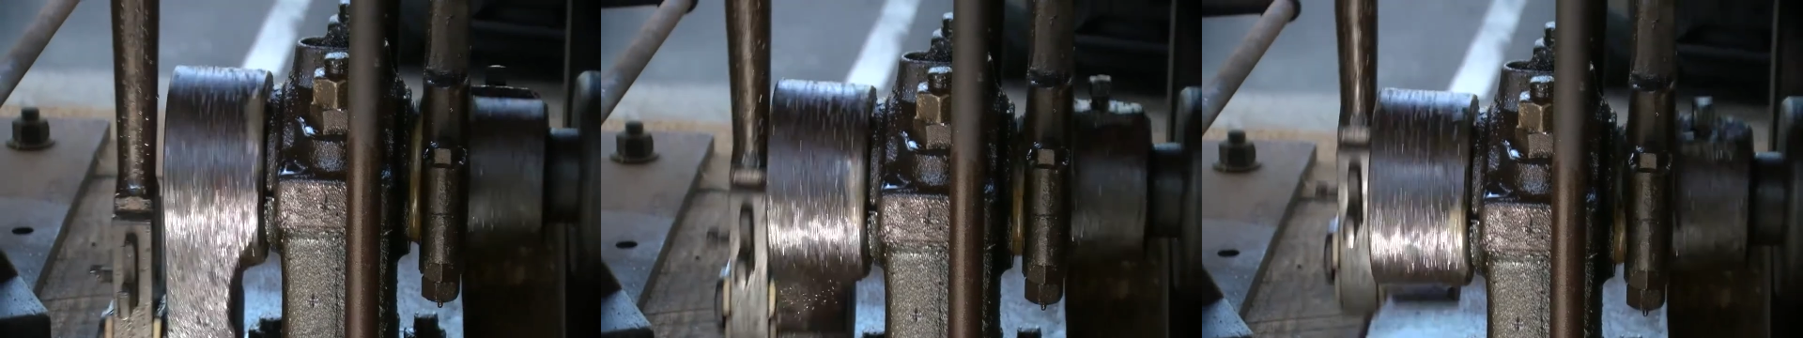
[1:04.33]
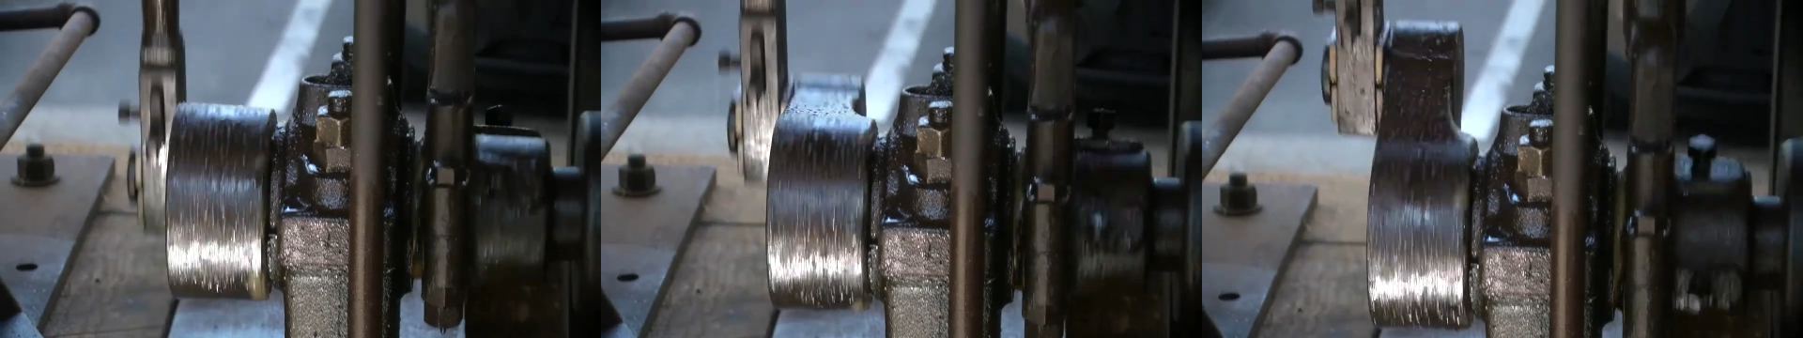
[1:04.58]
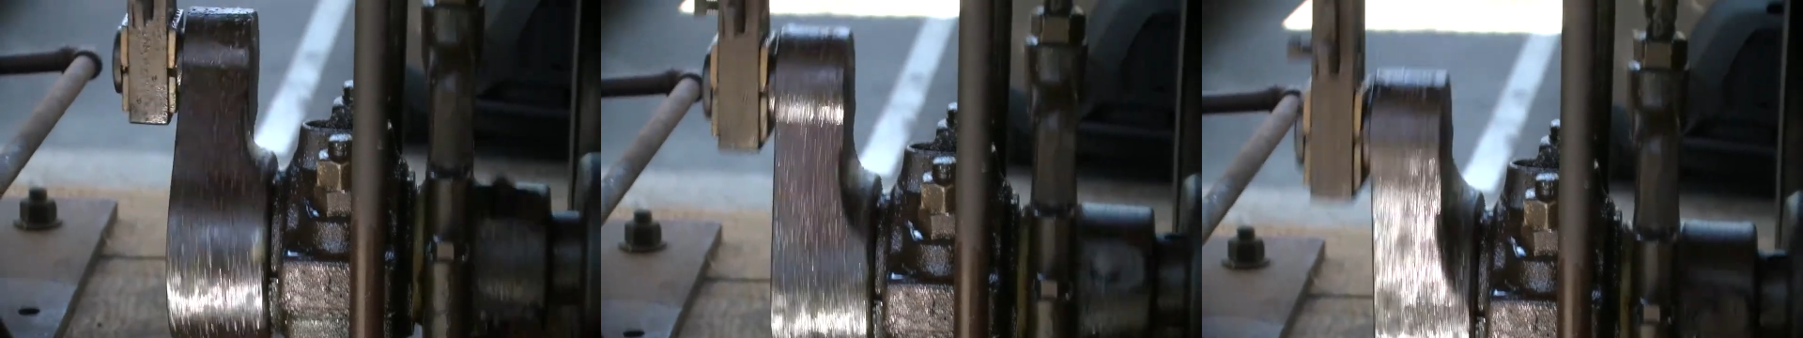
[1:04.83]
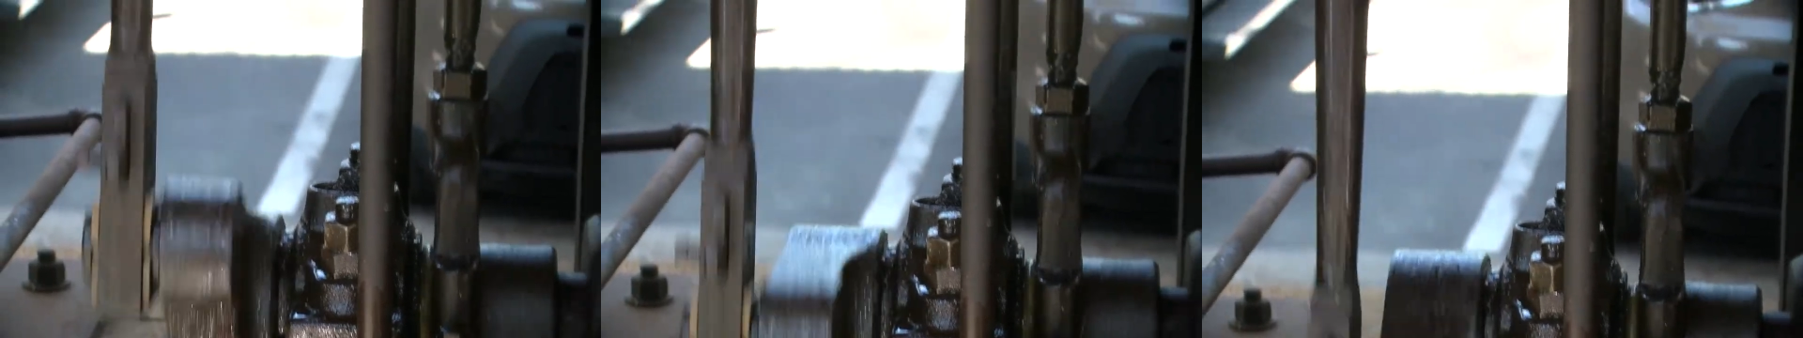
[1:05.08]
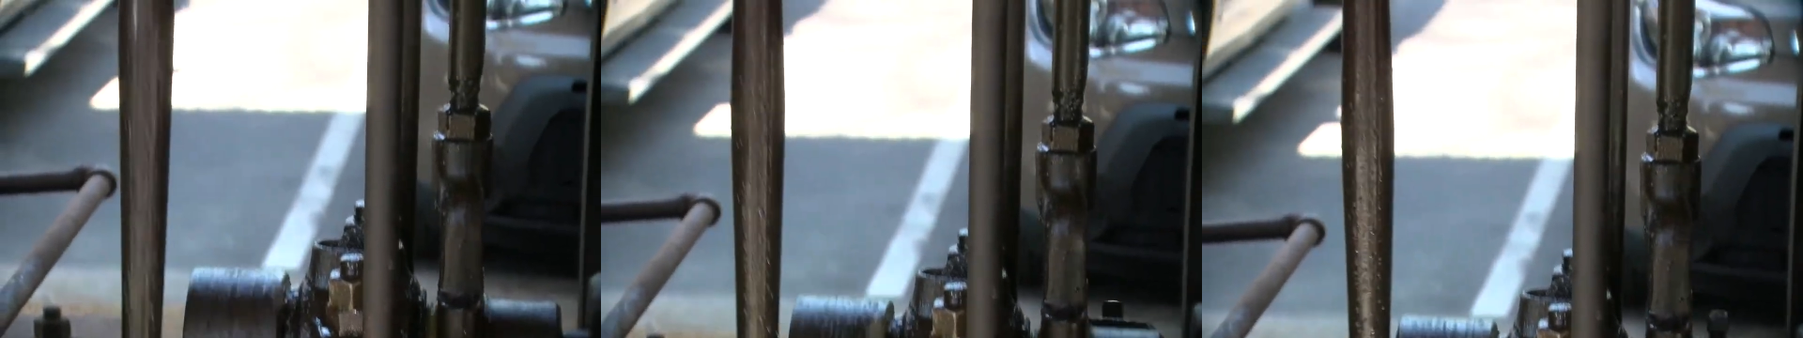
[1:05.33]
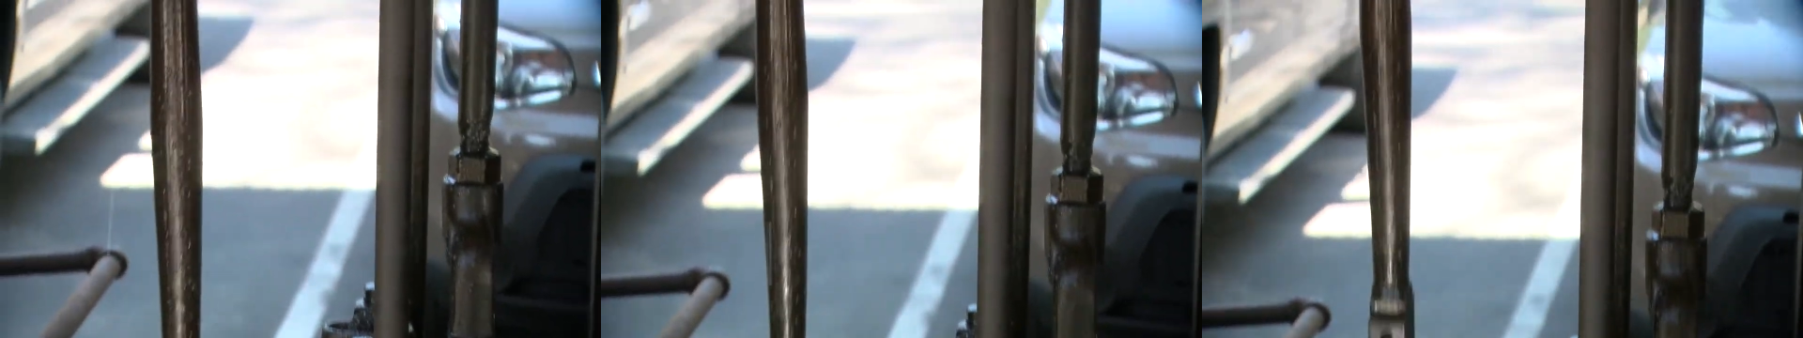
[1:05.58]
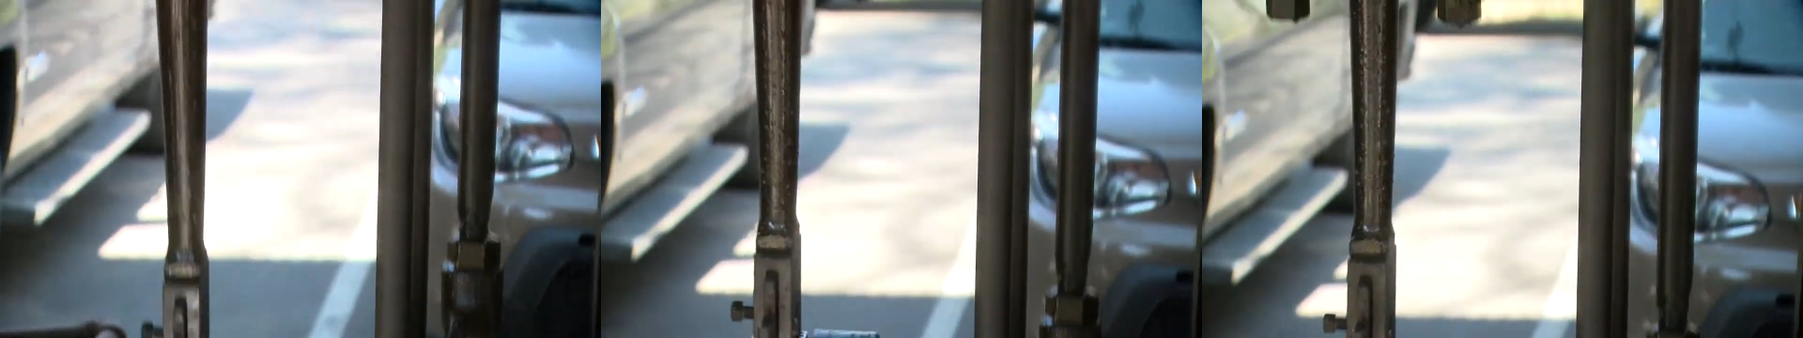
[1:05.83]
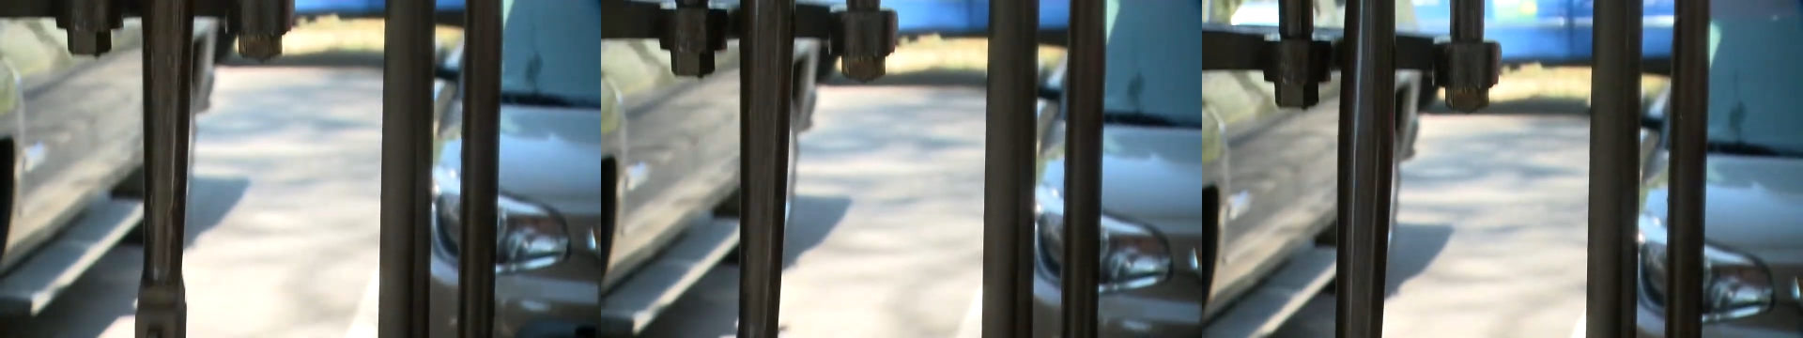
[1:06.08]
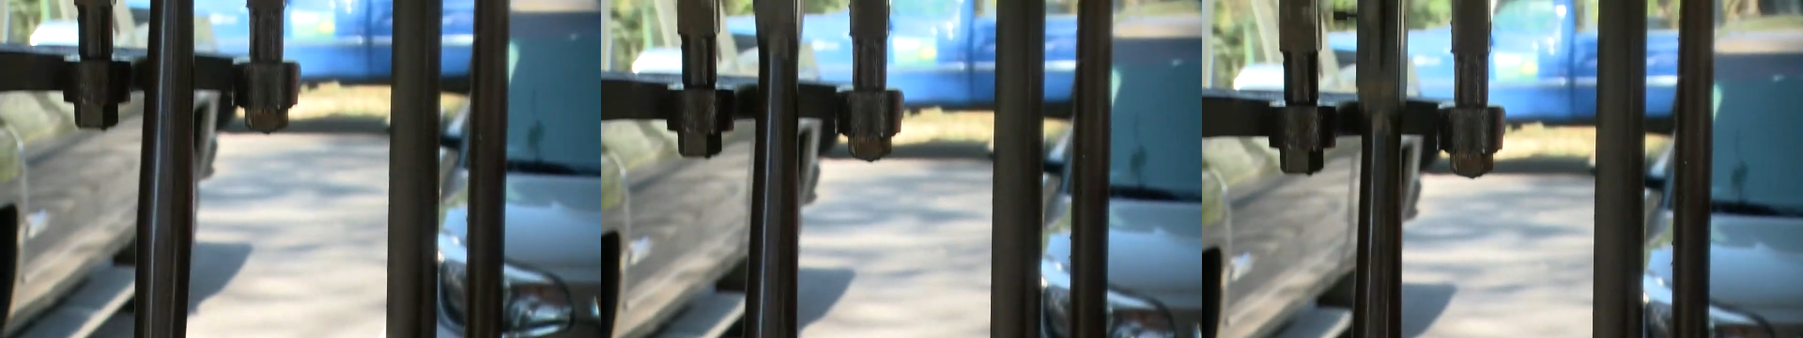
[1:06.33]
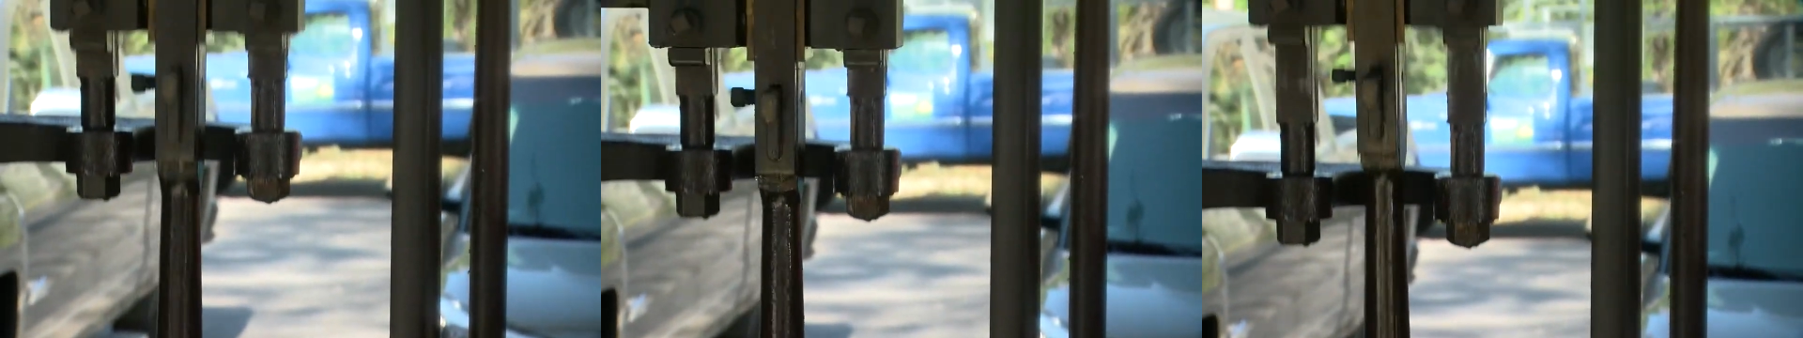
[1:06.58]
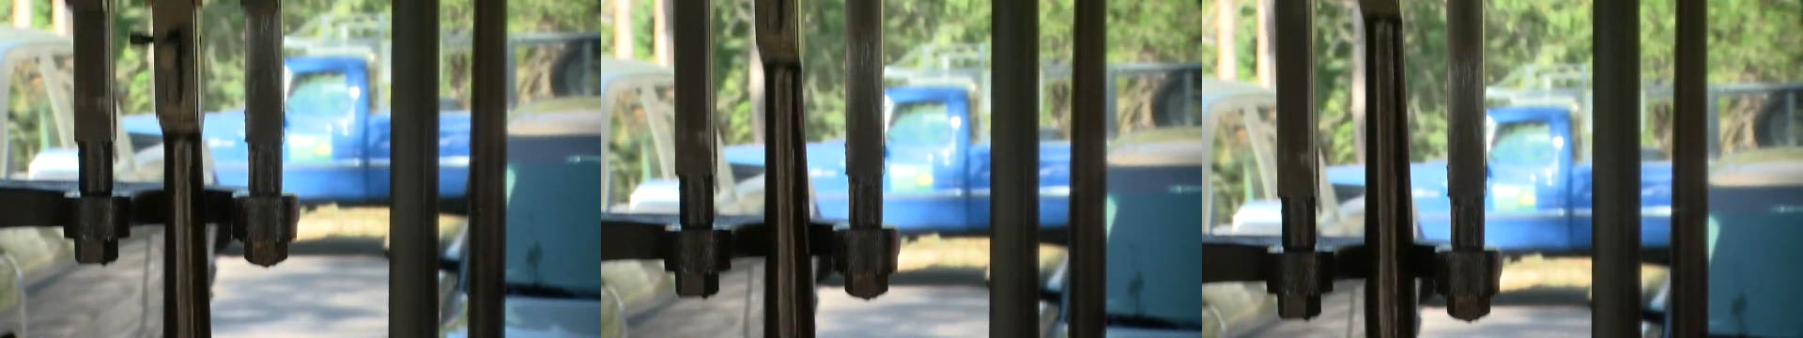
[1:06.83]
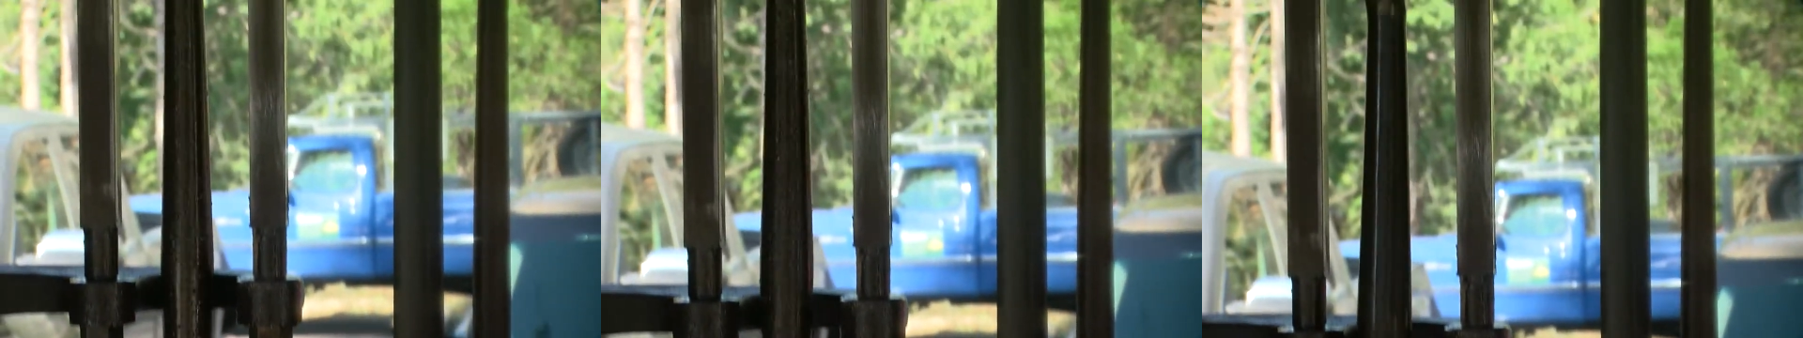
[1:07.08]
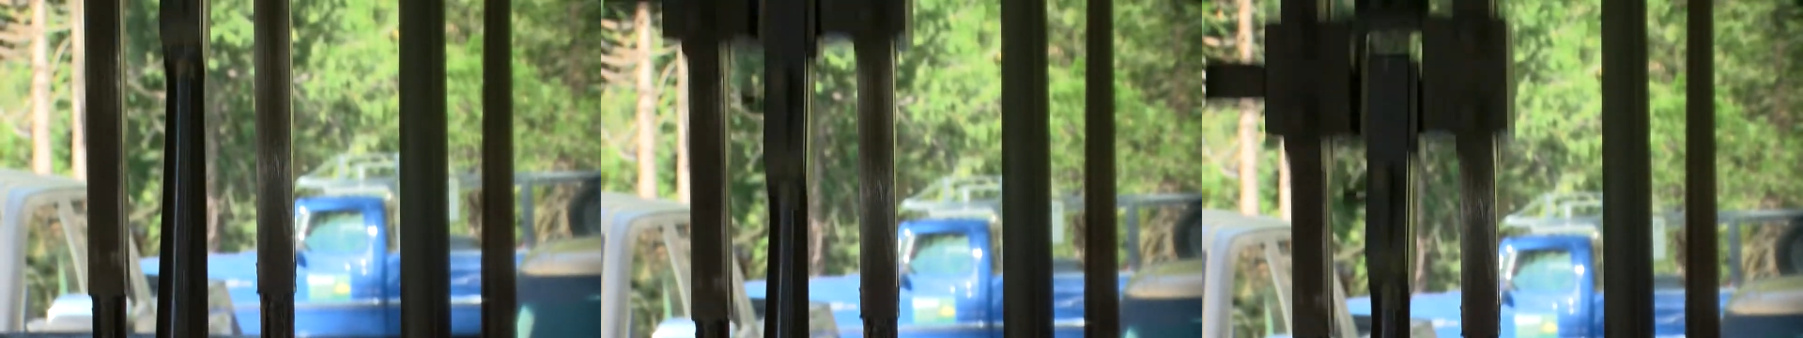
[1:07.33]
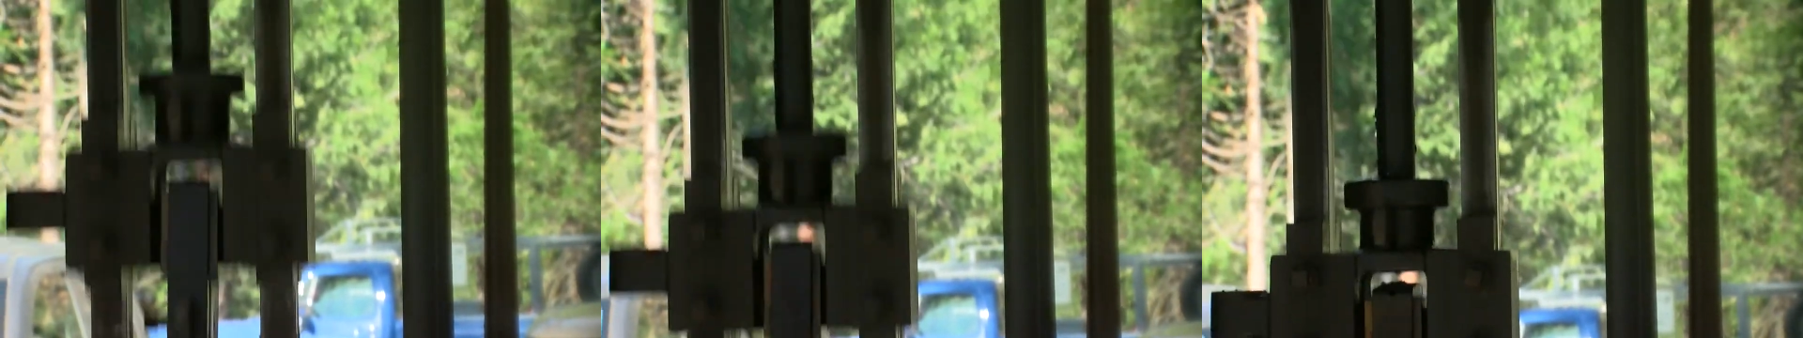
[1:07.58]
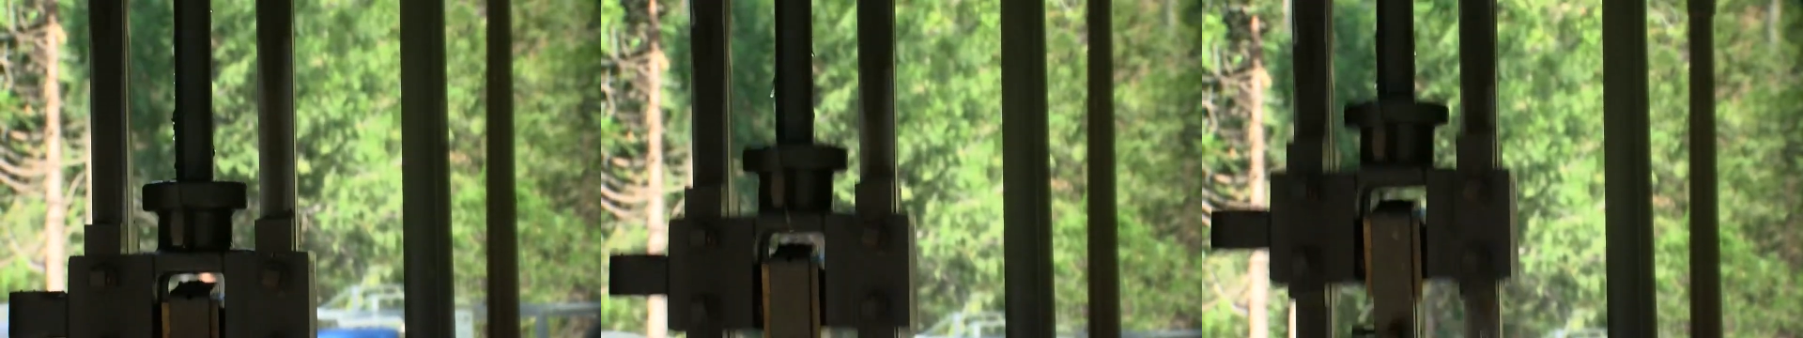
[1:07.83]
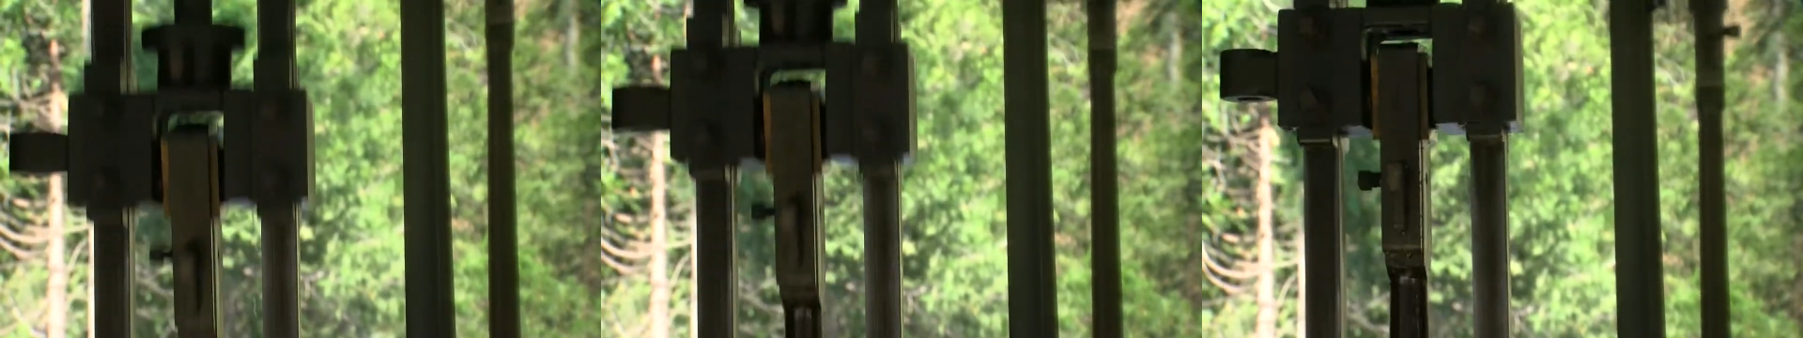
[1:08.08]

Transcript: Nobody's mouth can be seen.